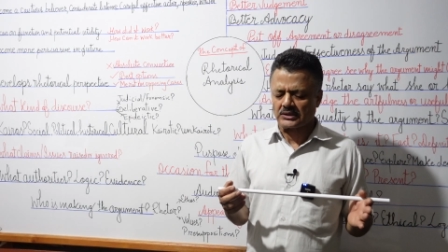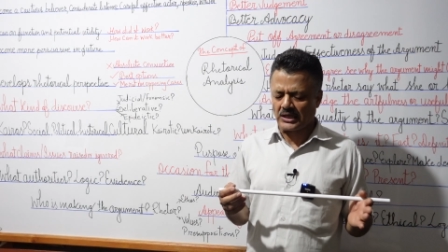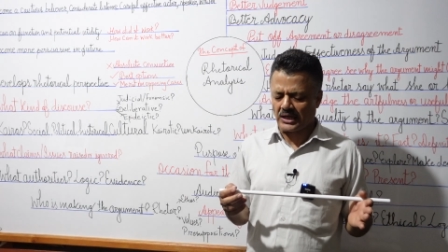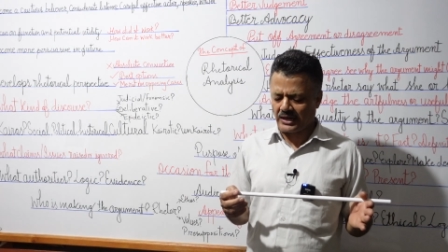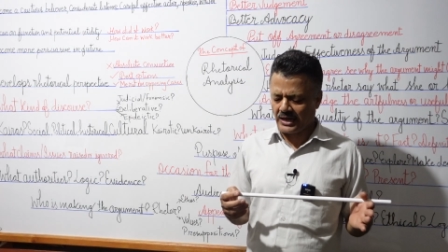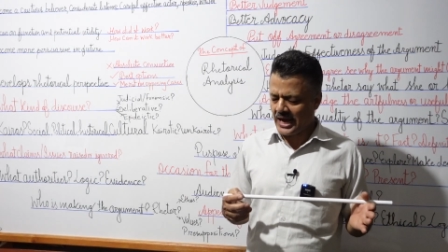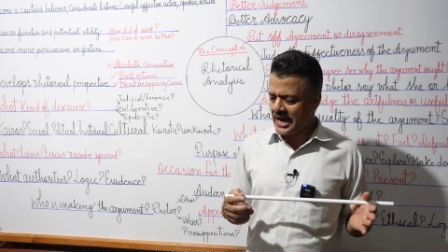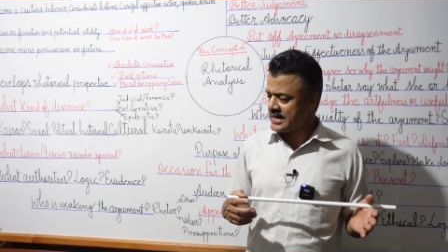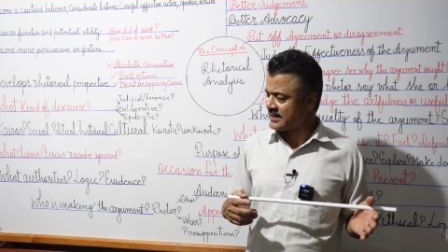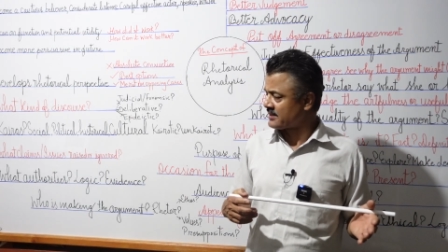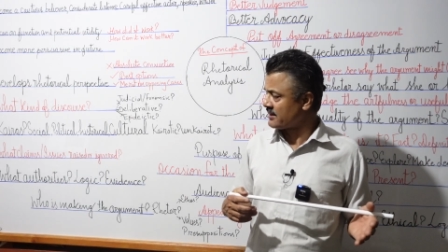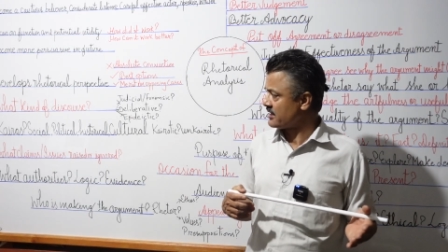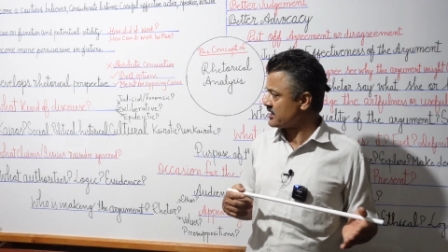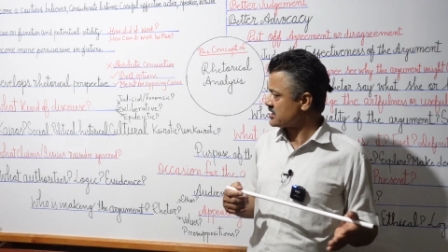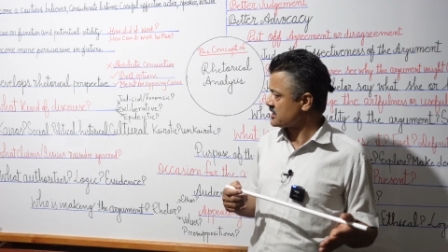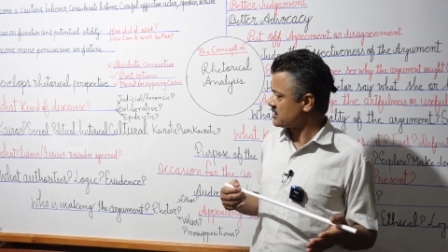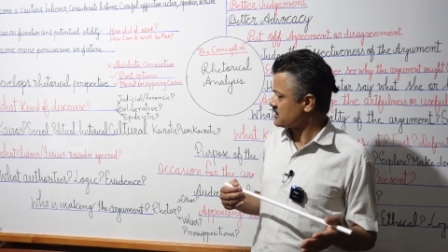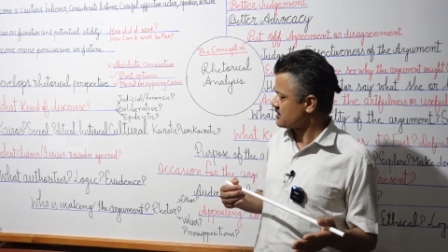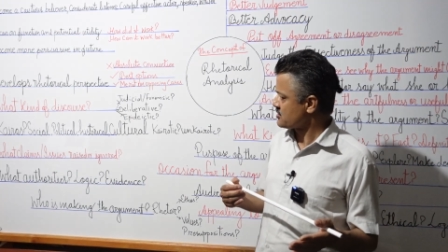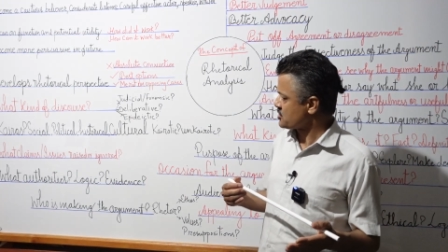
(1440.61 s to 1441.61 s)
the writer
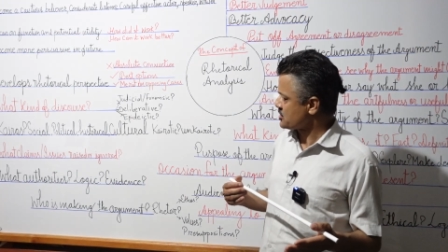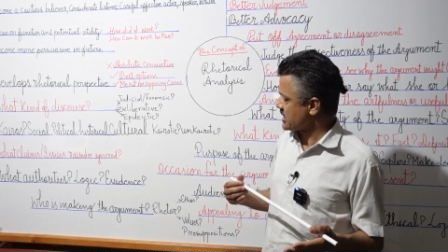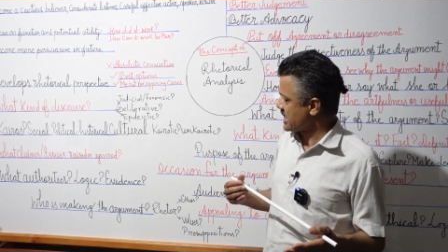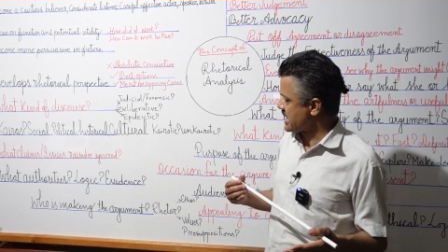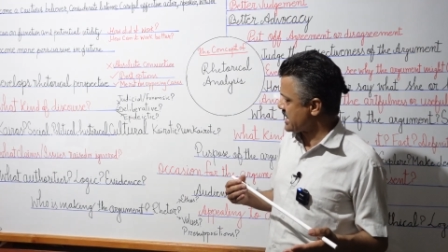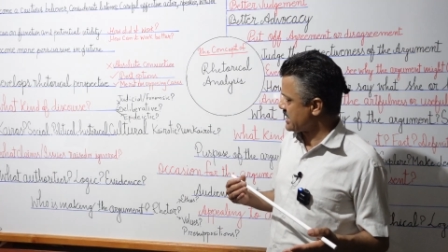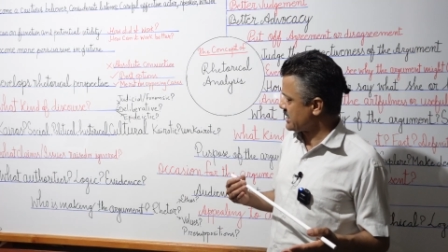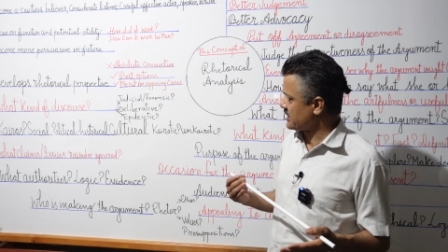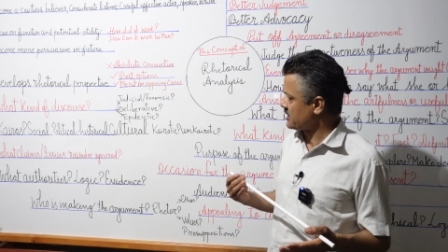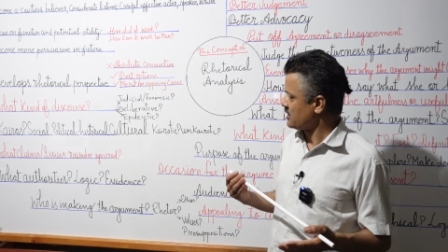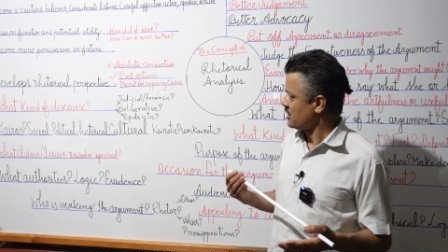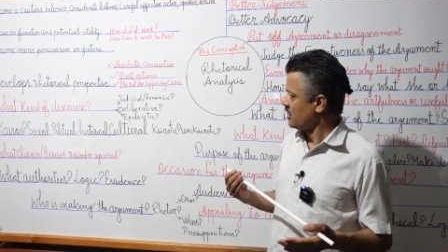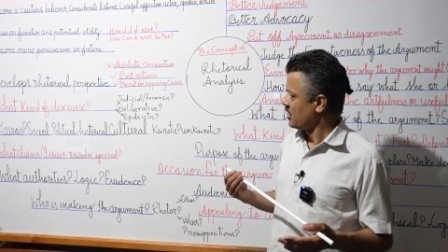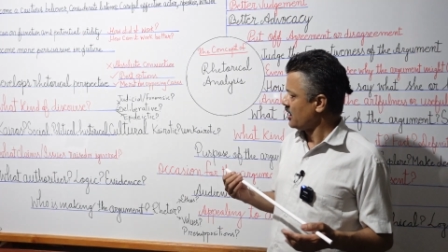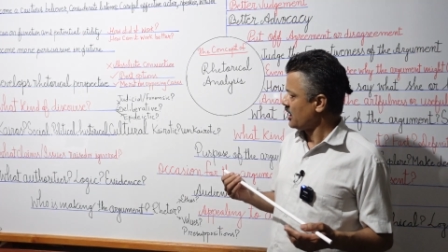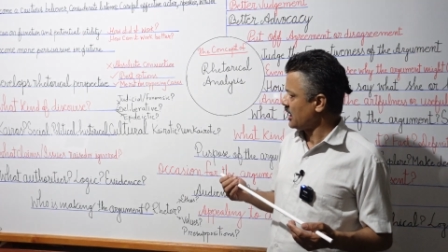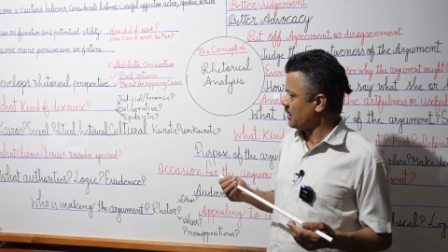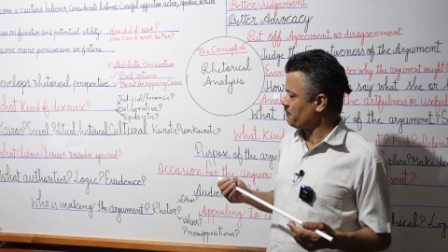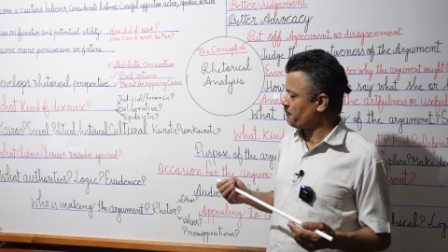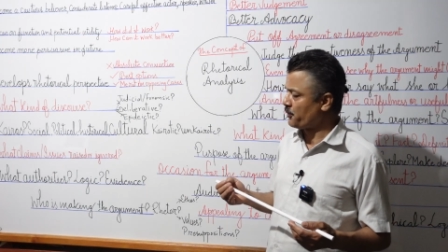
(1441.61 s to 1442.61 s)
is saying
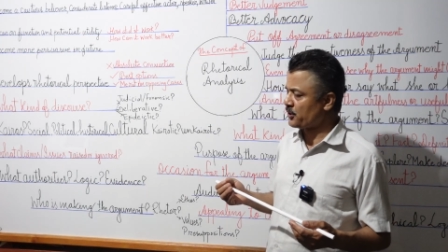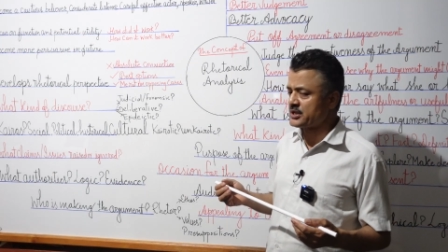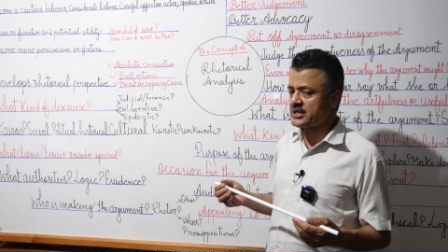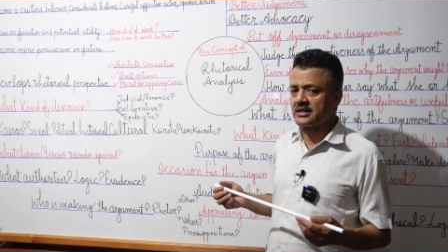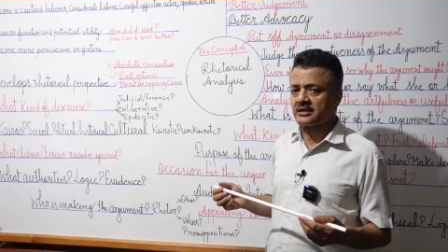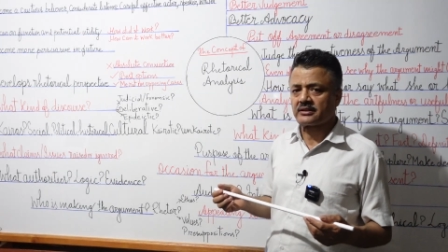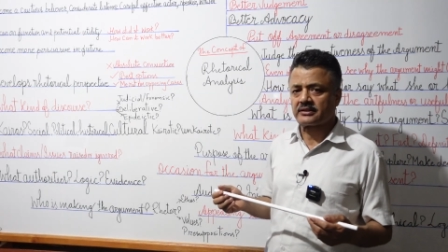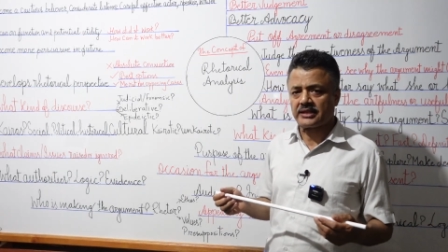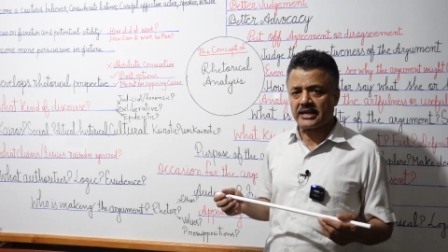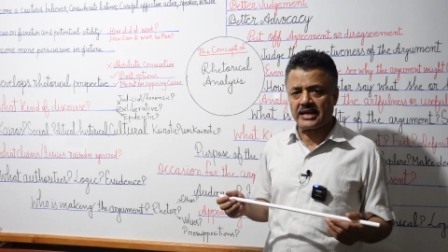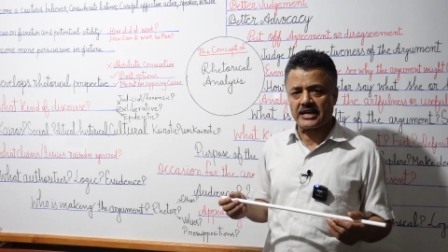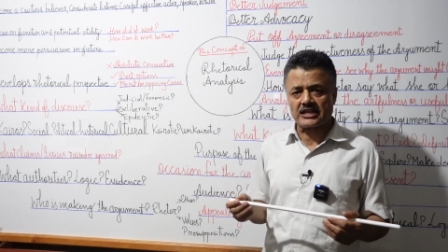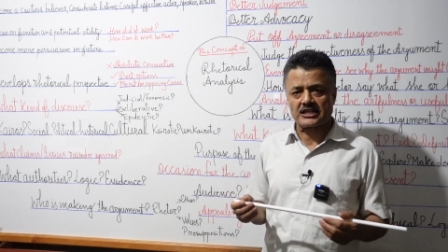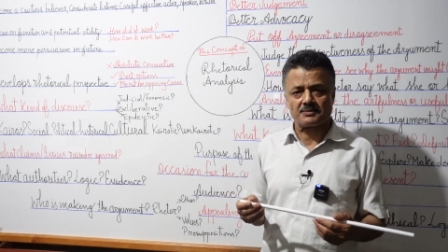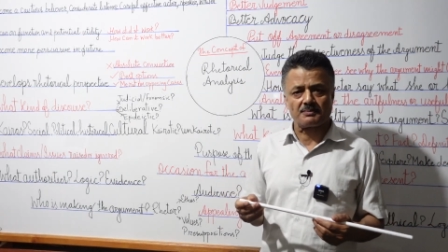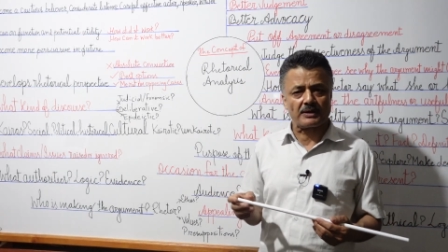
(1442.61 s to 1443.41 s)
opposite things,